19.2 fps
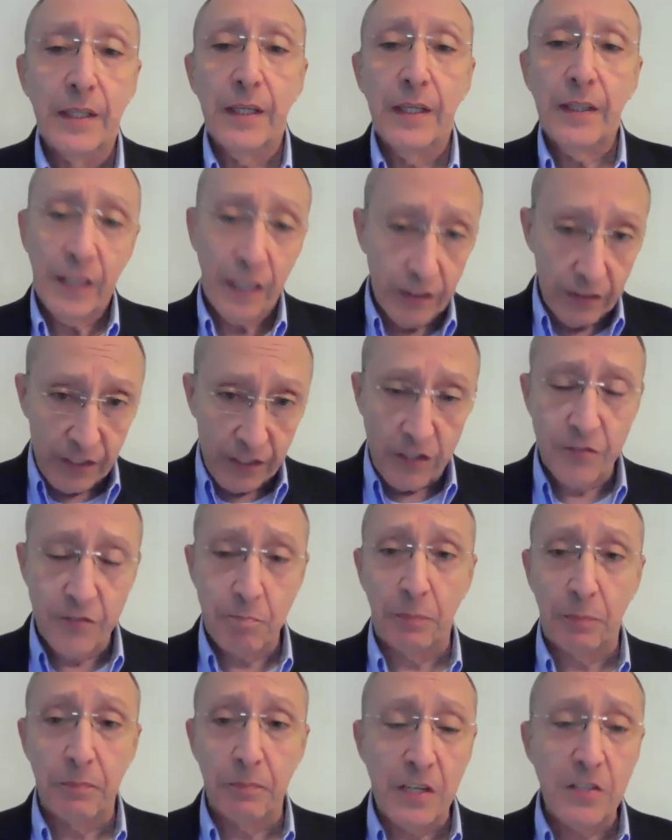
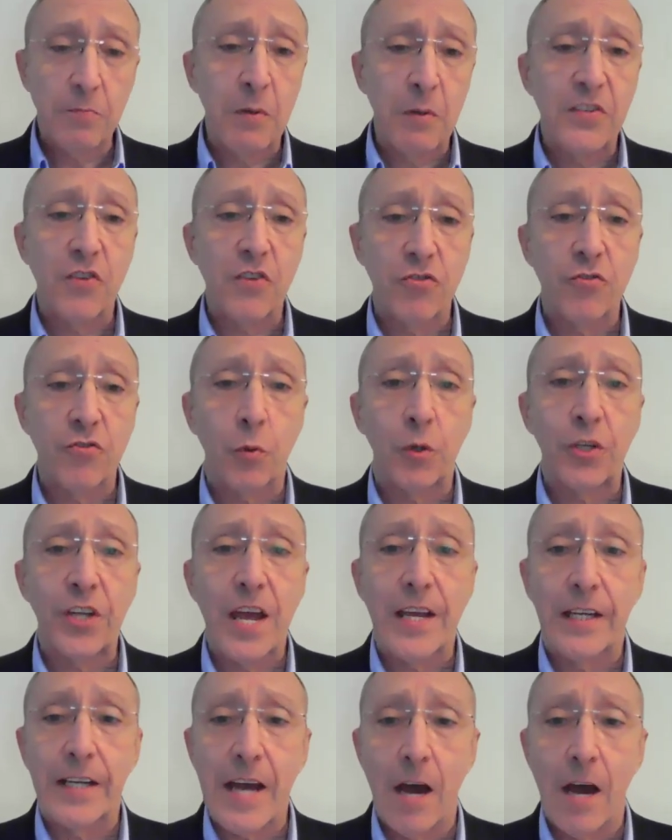these positions were
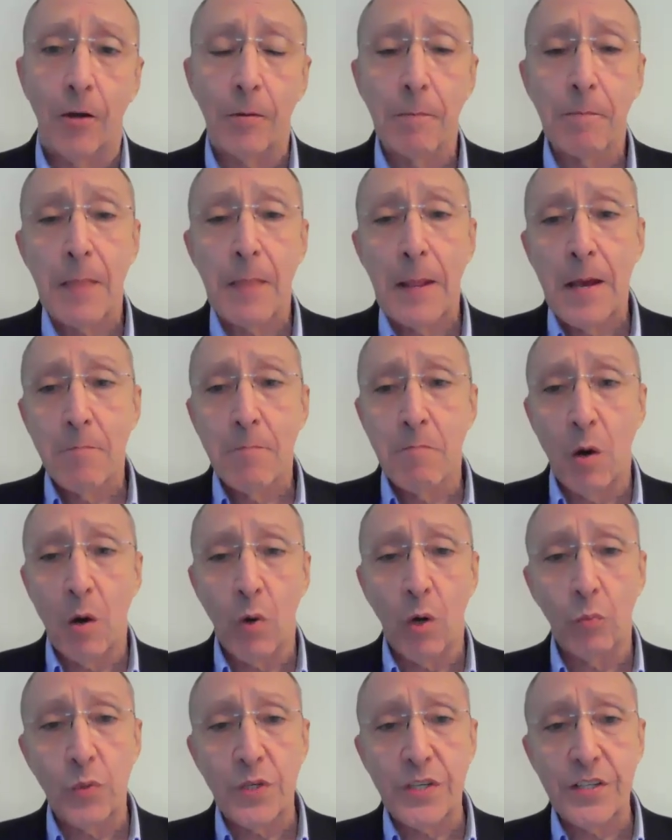taken out. But
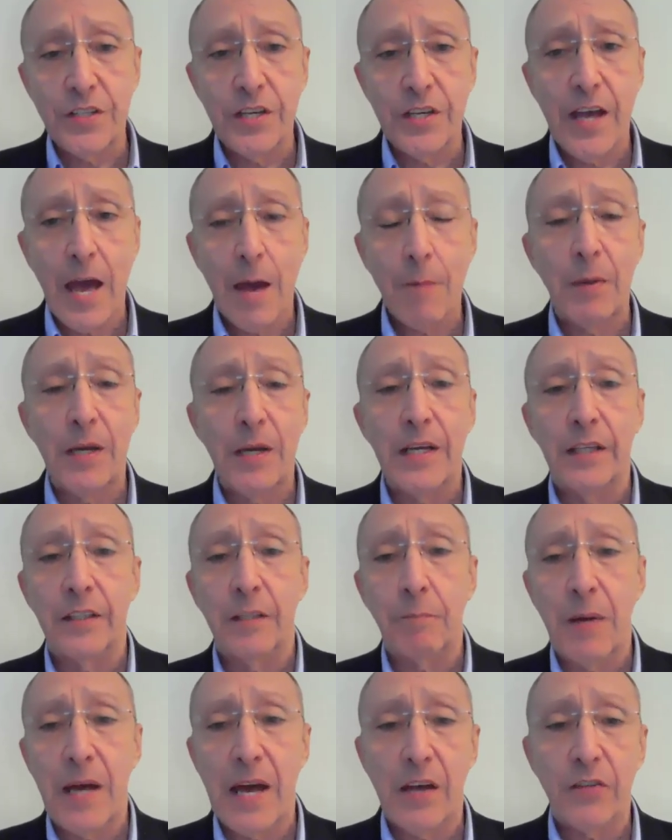what we see happening in the
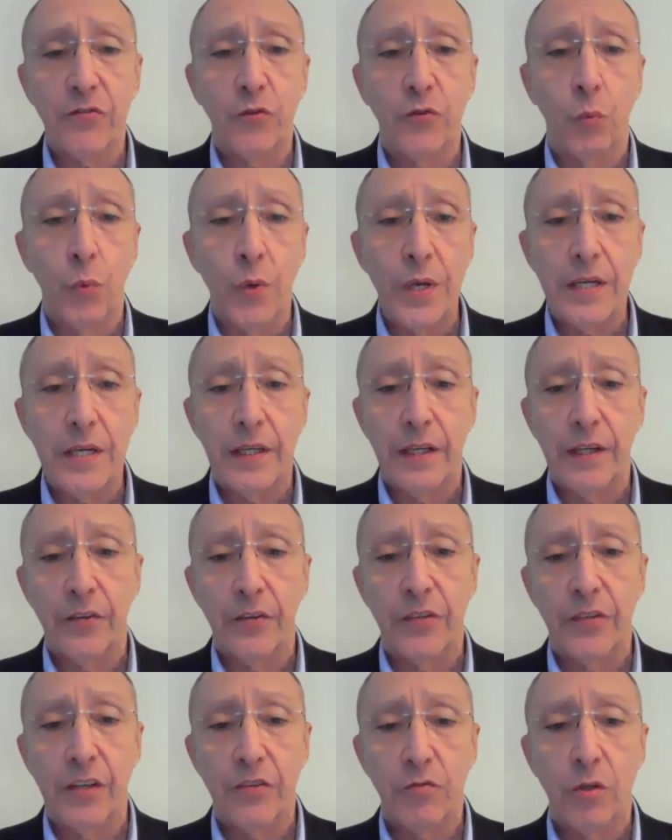past week is
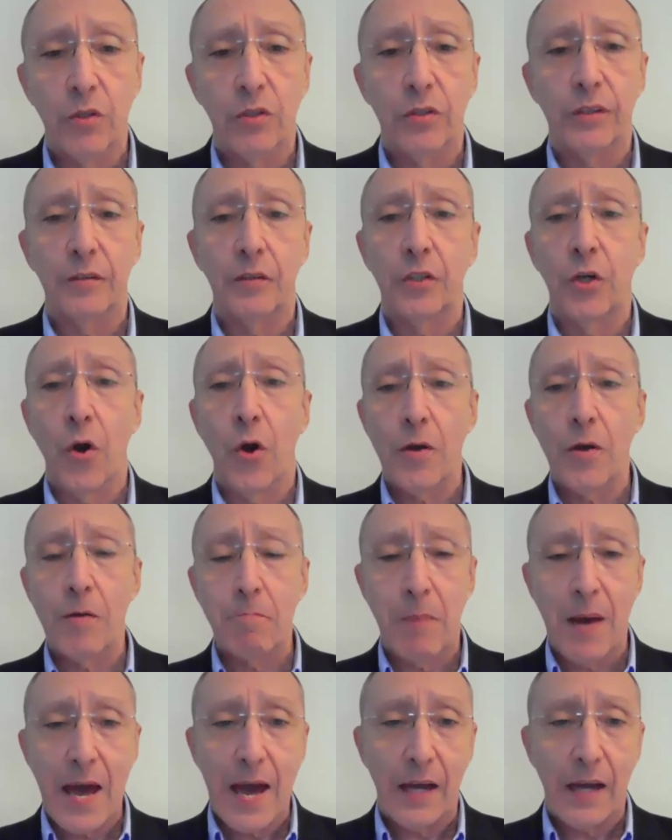Israel going
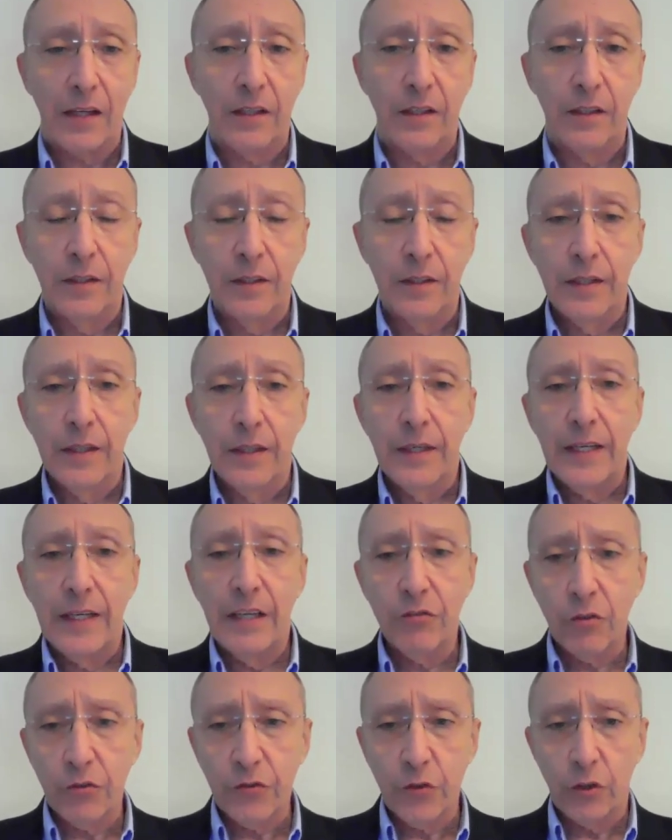back.
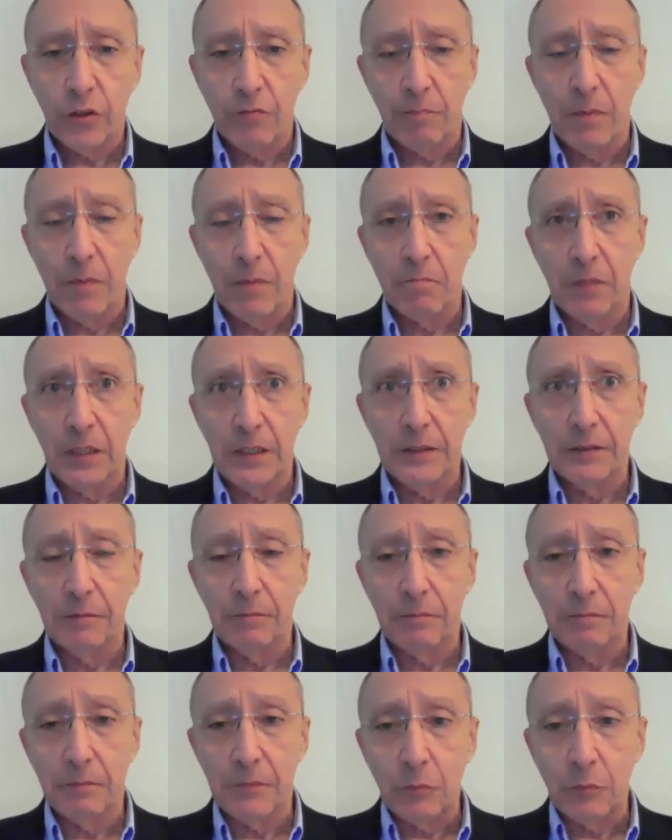Israel sort of
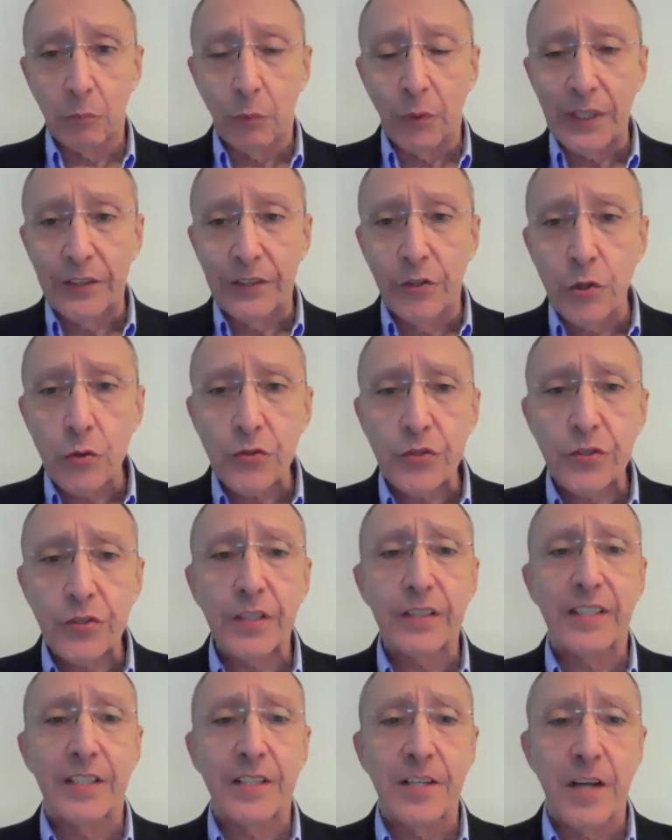
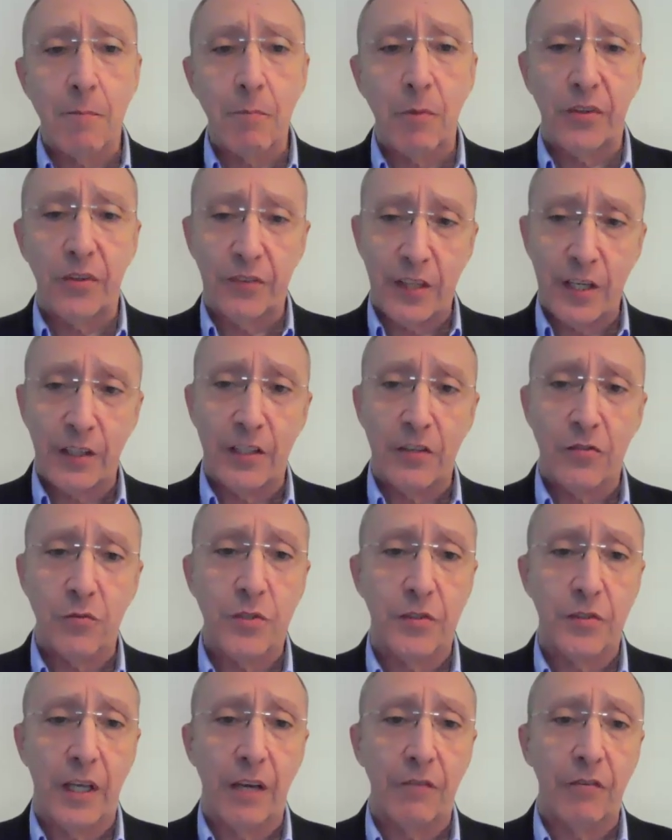reduced the number, I think this
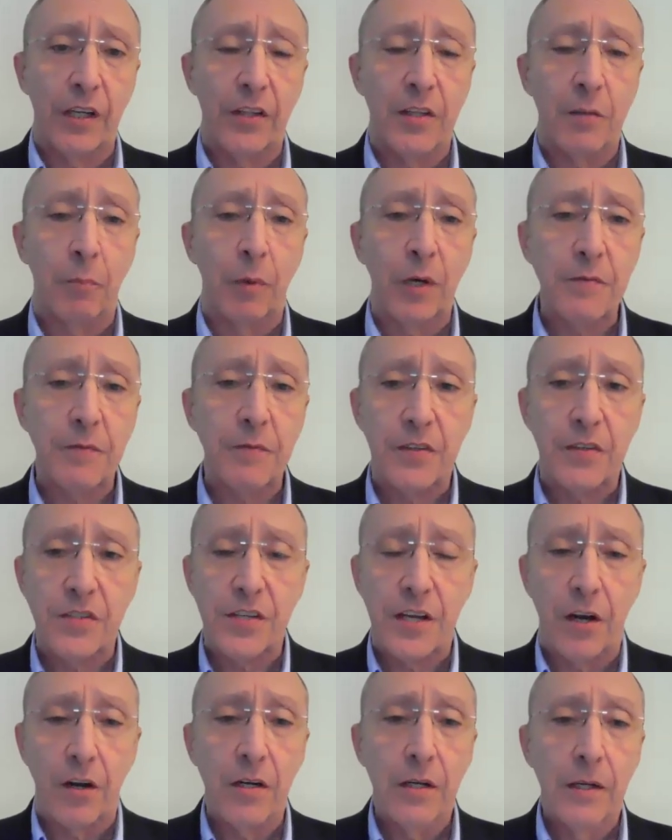was given in the briefings
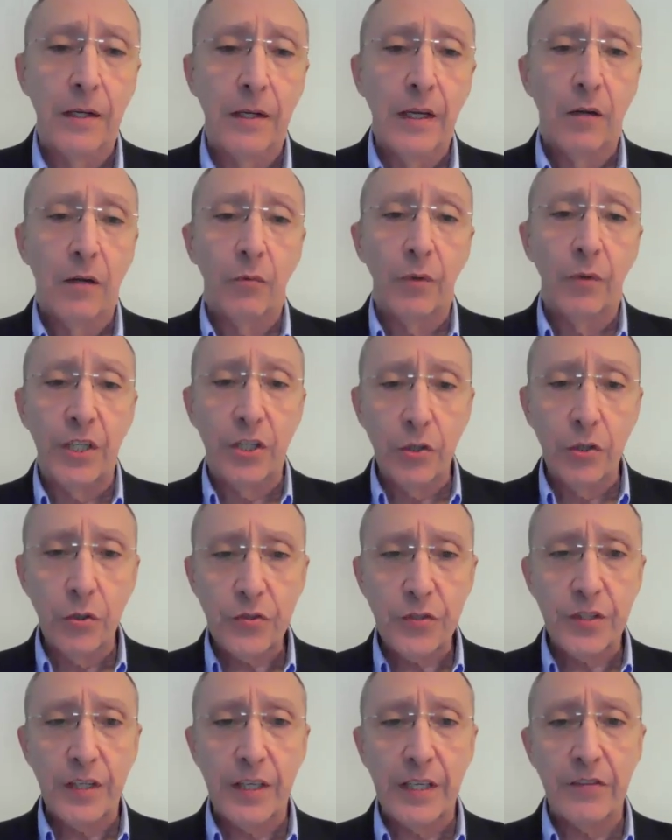here,
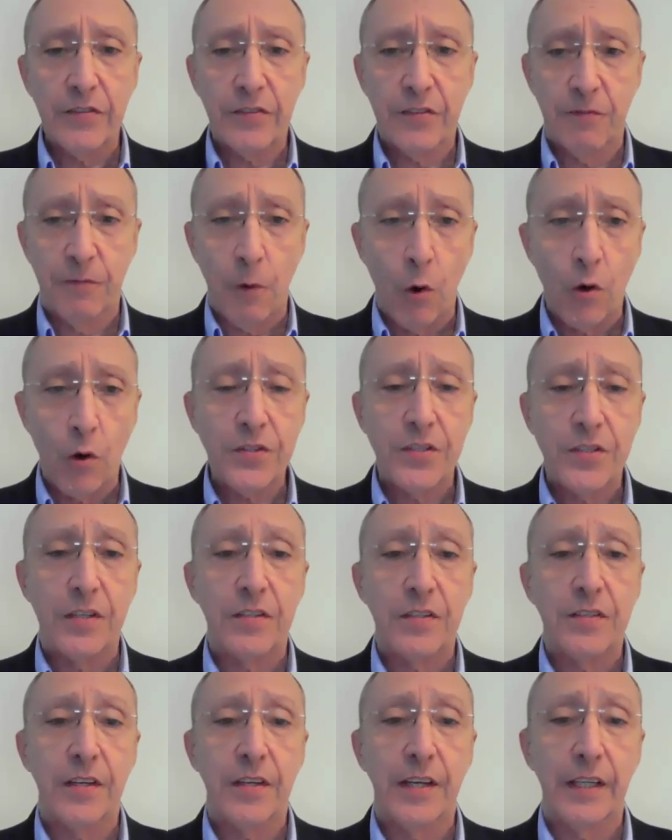reduced its
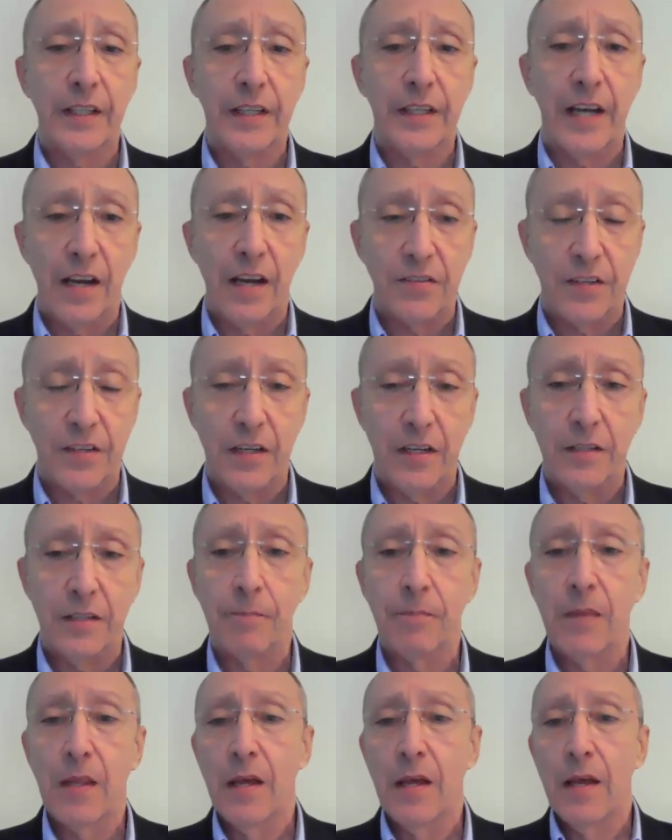forces in Gaza,
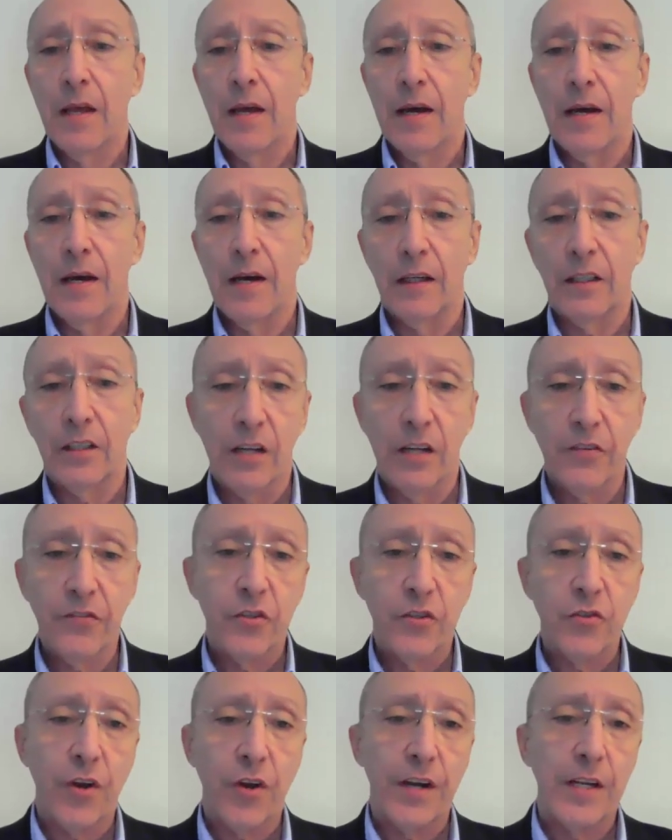
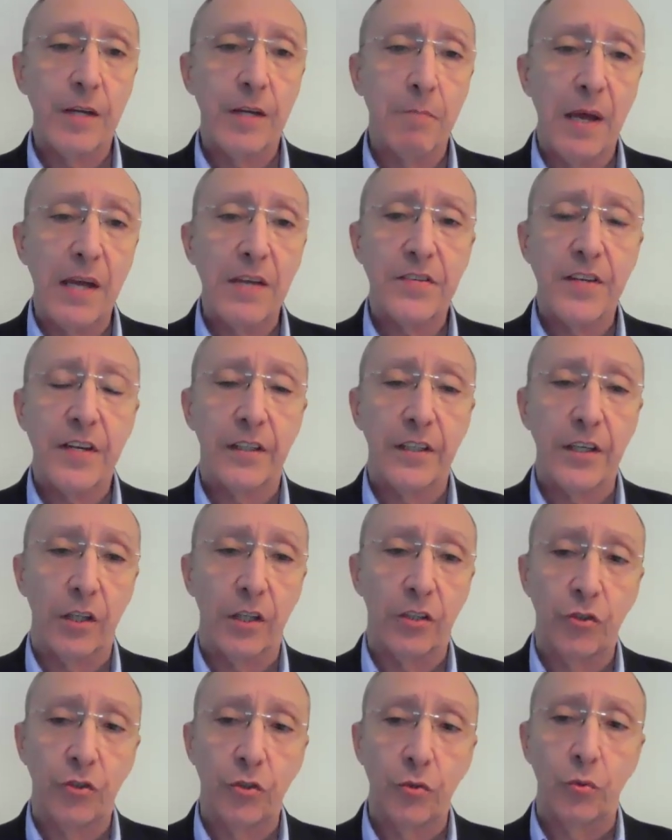concentrating basically
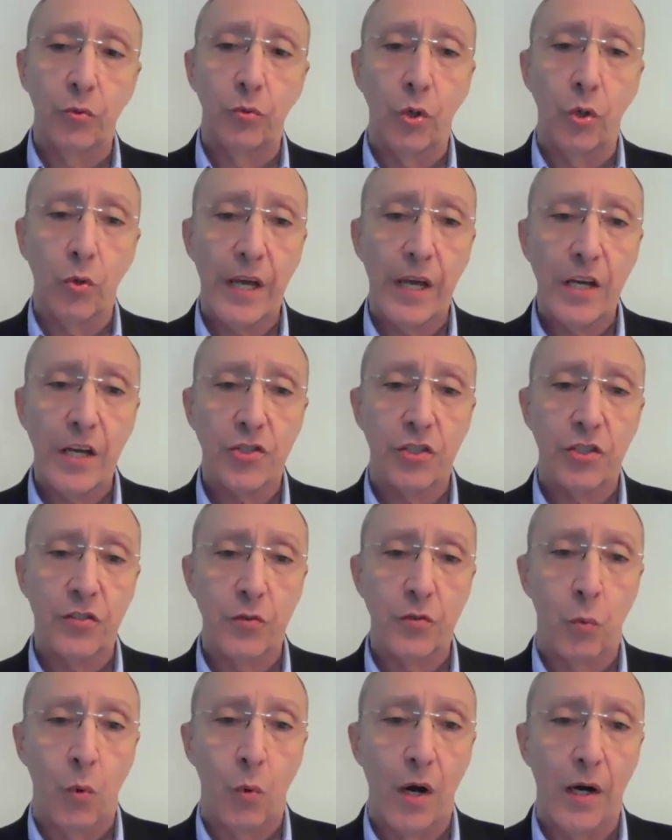on two locations.
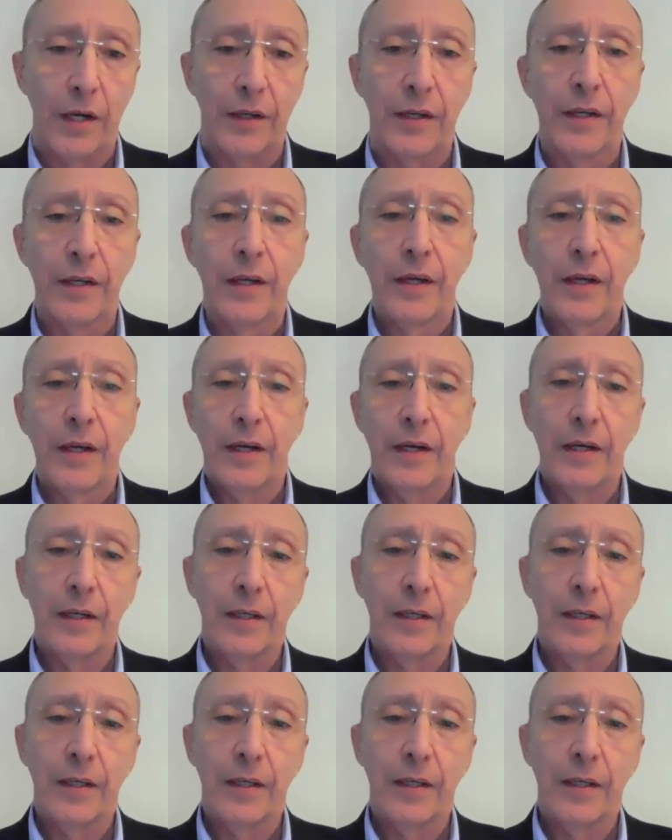One, near